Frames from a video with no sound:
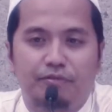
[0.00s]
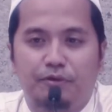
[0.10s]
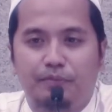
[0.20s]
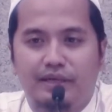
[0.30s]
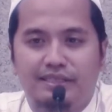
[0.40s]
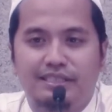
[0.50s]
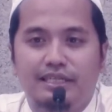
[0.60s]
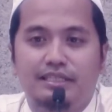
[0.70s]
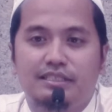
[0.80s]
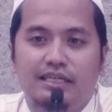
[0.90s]
marriage. There
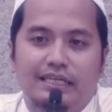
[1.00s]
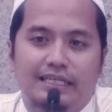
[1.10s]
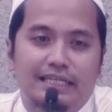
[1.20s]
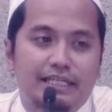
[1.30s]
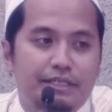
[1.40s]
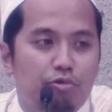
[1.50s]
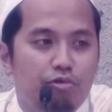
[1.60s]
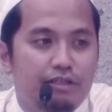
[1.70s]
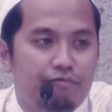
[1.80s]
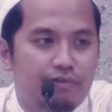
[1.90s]
is really no
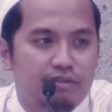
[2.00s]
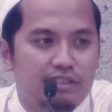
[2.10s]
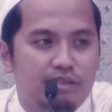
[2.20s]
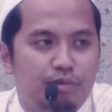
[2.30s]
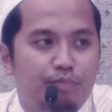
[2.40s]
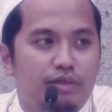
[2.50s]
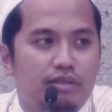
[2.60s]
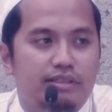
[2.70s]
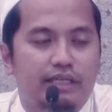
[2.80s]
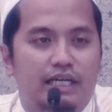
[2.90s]
difference.
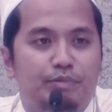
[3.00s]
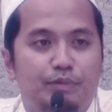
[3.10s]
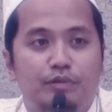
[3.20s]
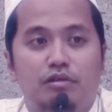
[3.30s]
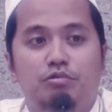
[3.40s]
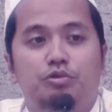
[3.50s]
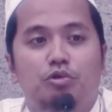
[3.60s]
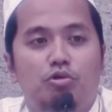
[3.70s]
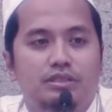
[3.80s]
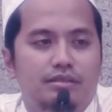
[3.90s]
There are people who
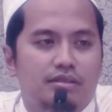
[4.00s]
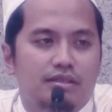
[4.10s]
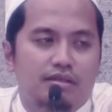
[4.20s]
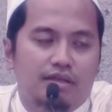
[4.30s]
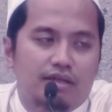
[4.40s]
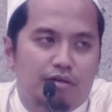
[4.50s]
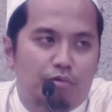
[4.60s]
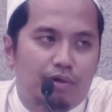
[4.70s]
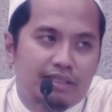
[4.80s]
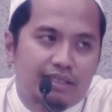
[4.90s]
knows
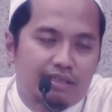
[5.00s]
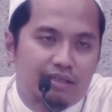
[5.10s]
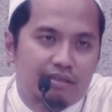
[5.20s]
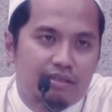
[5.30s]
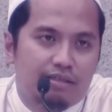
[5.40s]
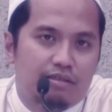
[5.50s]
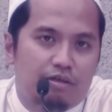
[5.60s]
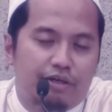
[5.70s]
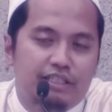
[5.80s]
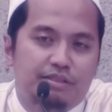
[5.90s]
one another
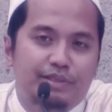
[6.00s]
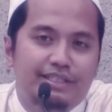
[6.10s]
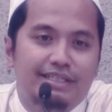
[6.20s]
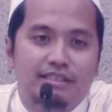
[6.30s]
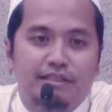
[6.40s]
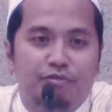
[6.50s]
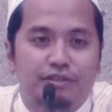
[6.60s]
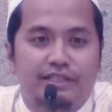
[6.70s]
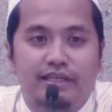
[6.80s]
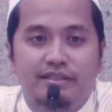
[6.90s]
or has been dating for
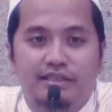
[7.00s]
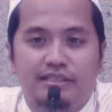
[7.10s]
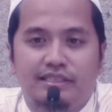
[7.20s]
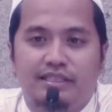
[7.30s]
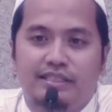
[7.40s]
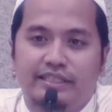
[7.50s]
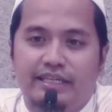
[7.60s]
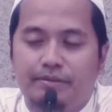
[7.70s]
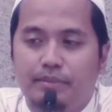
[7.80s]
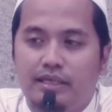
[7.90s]
10 years, and then they
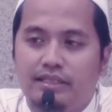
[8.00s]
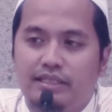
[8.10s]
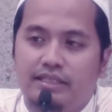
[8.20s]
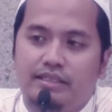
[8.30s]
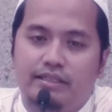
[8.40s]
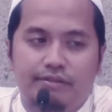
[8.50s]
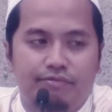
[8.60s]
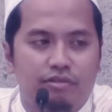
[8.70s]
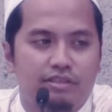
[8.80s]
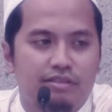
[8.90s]
get married and they
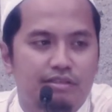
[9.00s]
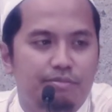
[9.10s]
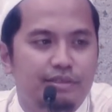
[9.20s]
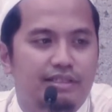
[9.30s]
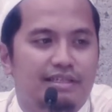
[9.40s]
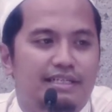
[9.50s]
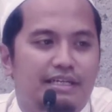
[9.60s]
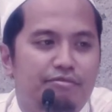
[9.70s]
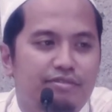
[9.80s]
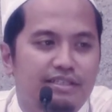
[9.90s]
divorce immediately
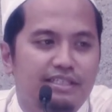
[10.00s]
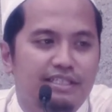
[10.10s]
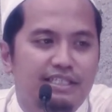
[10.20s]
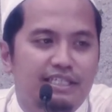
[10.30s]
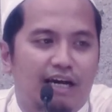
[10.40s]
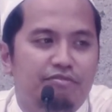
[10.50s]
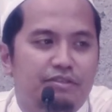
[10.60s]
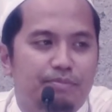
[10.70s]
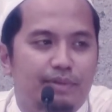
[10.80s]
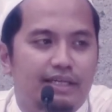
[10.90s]
after
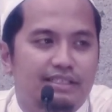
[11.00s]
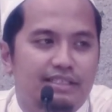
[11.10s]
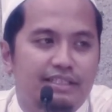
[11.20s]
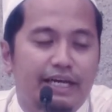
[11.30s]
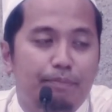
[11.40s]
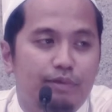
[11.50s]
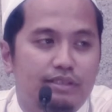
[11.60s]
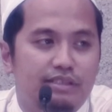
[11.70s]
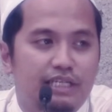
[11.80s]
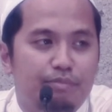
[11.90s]
after marriage. It
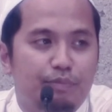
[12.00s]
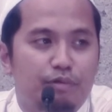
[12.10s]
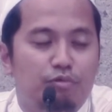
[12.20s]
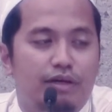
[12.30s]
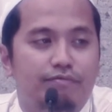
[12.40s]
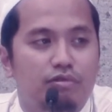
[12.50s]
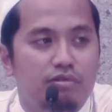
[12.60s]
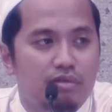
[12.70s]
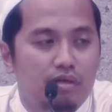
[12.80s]
happens. There are people who have not